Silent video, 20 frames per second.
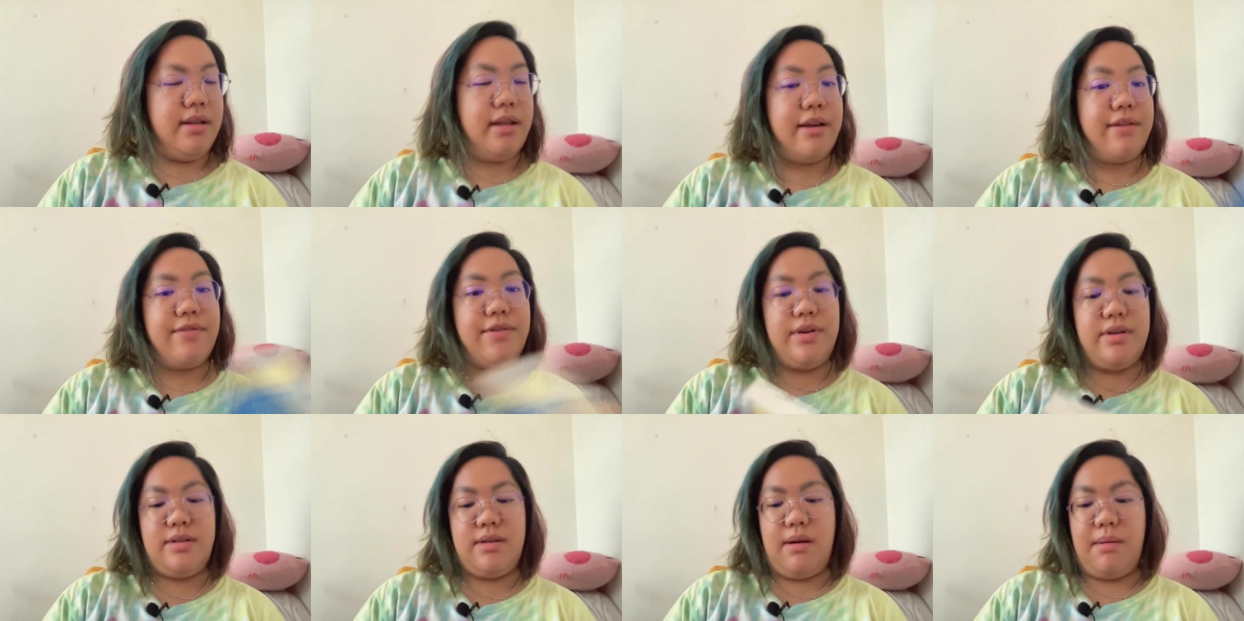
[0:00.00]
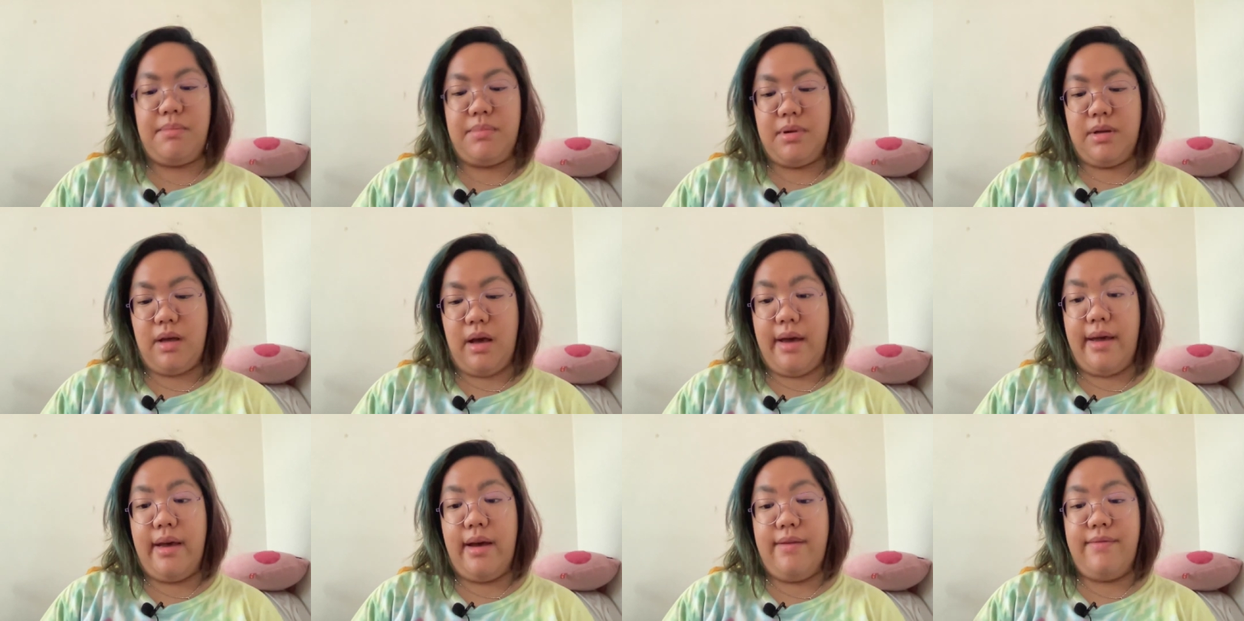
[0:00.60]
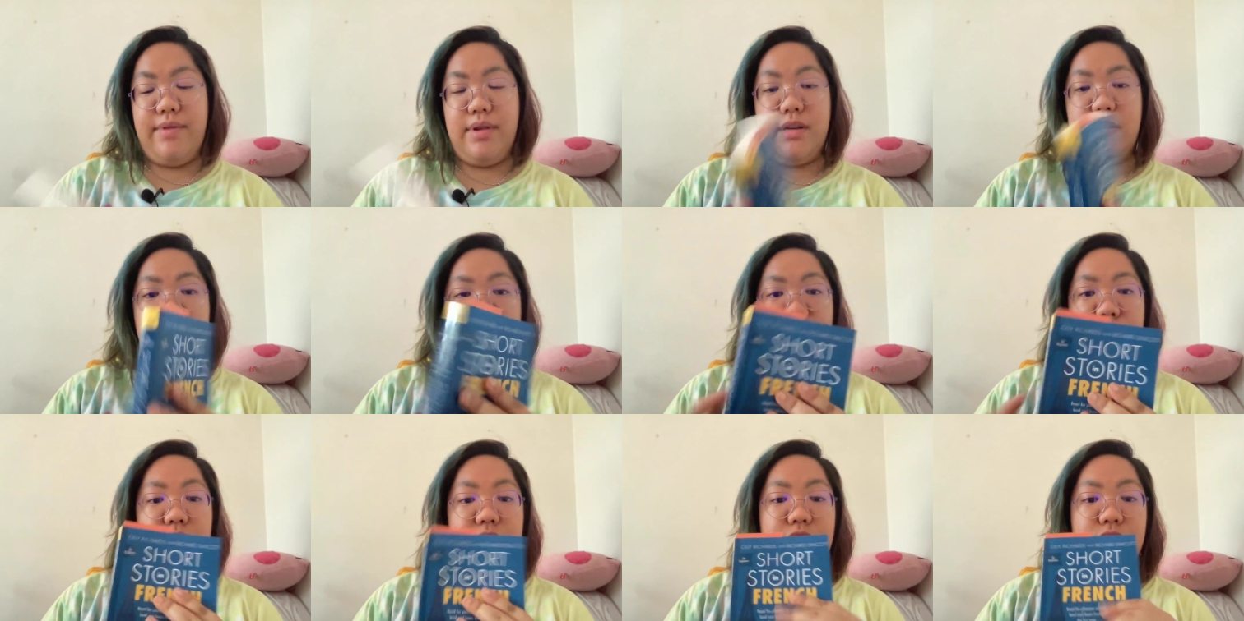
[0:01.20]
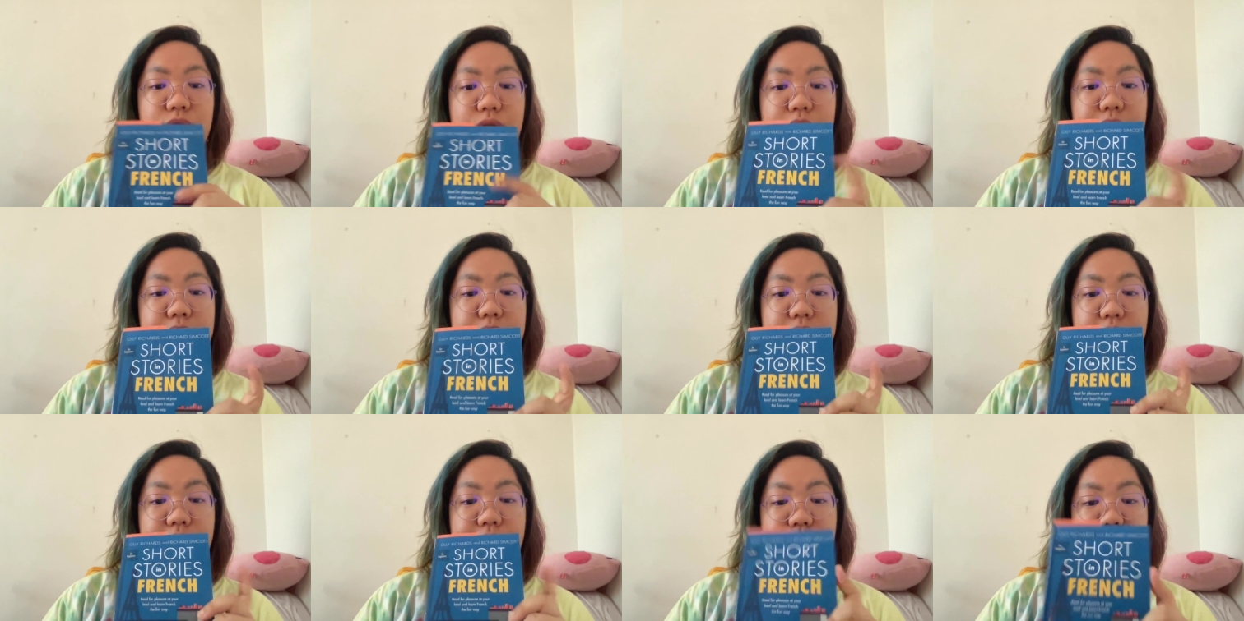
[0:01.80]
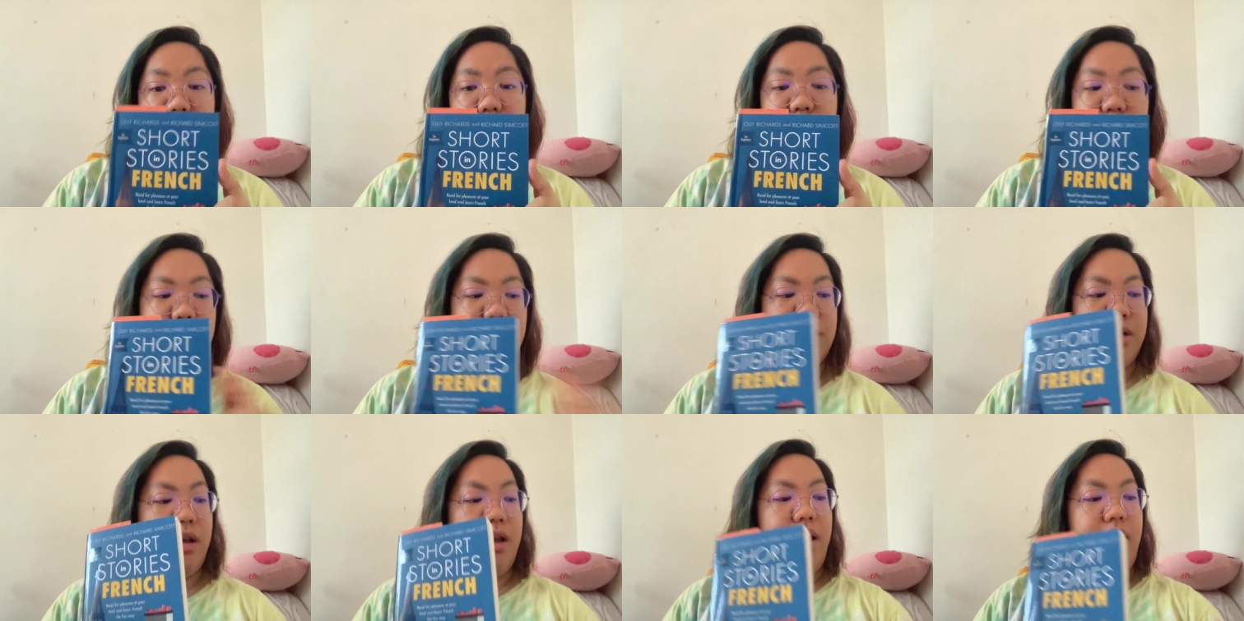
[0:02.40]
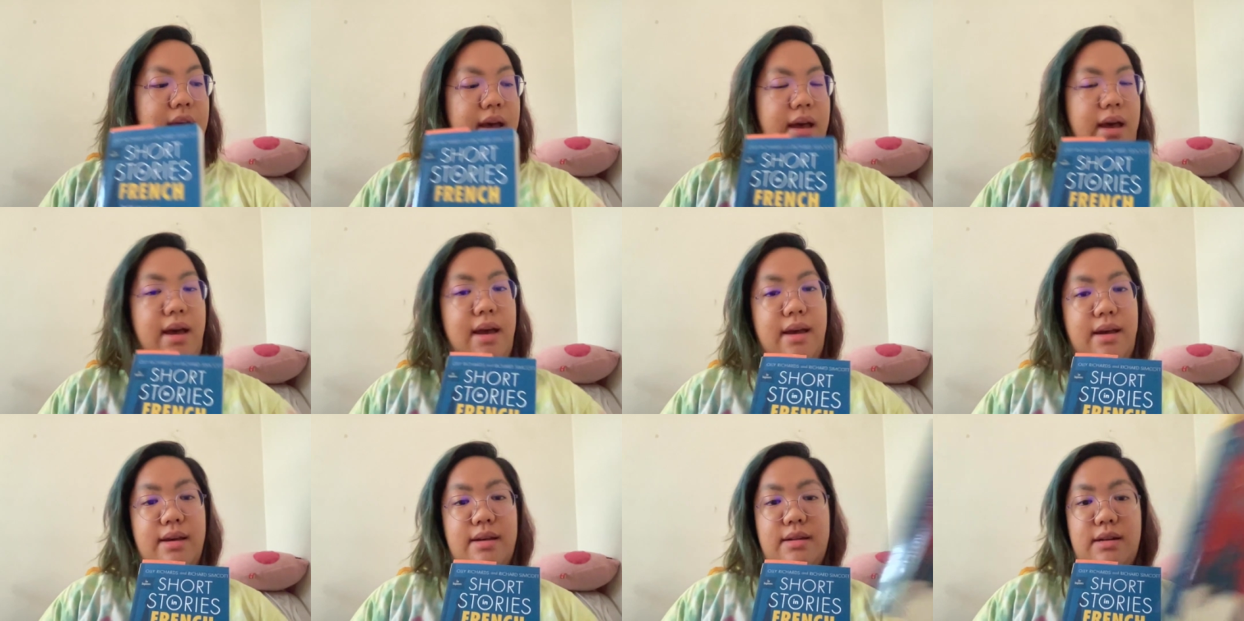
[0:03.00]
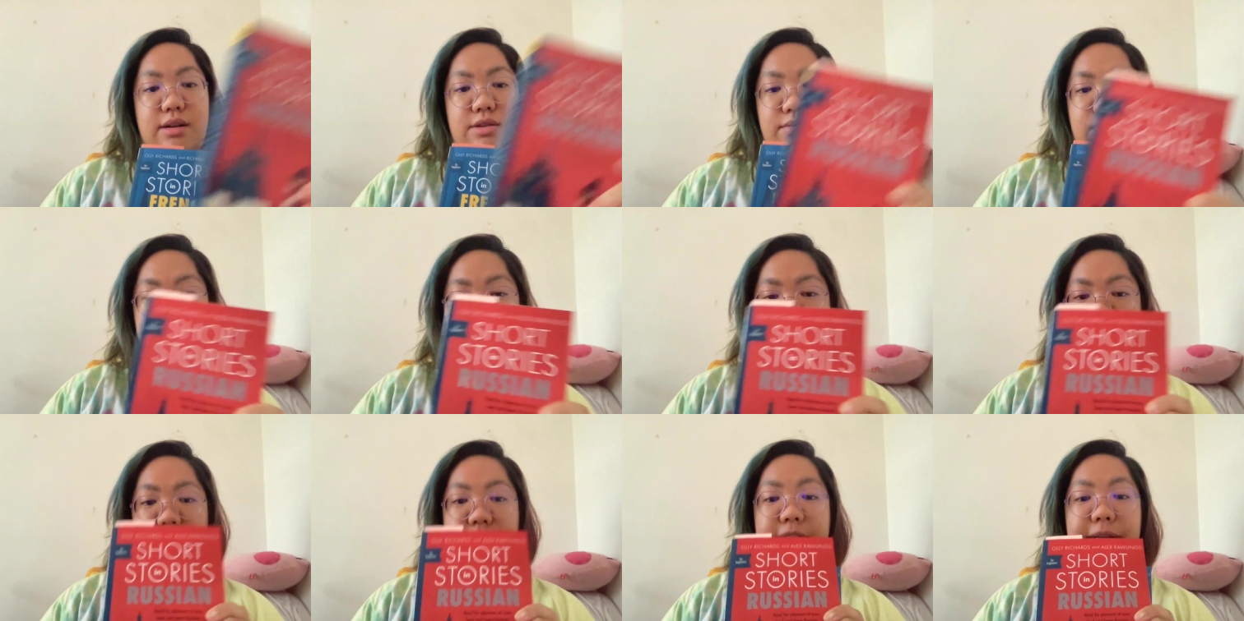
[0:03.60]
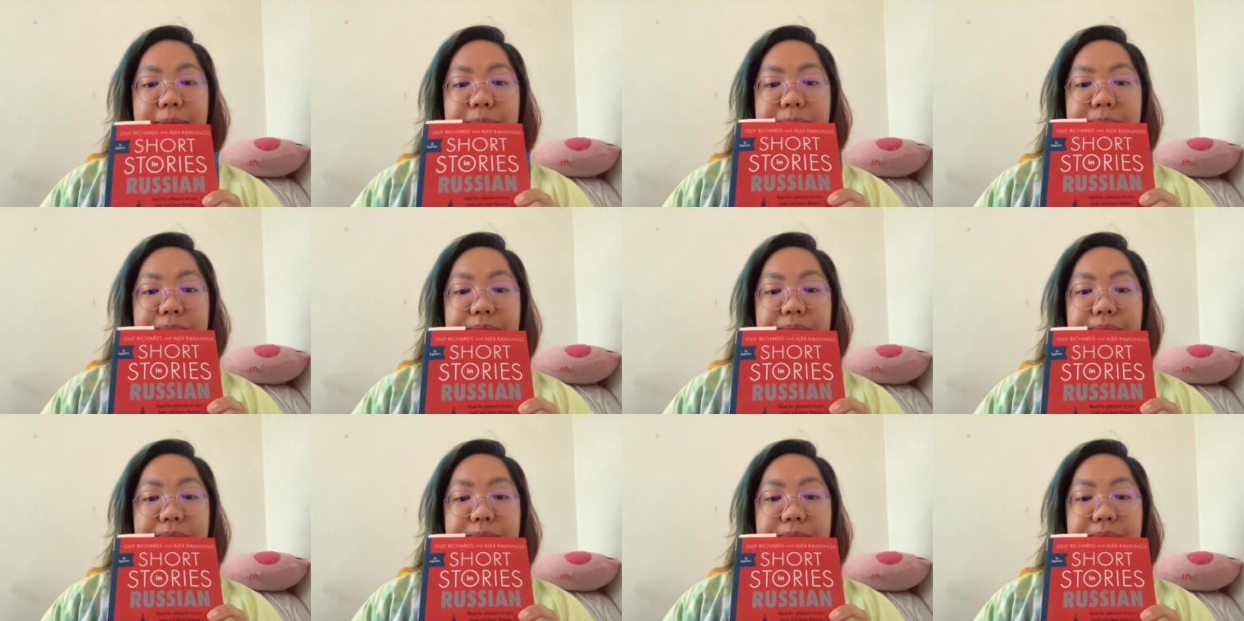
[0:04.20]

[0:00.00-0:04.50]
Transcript: Like, for example, I have the short stories in French and in Russian.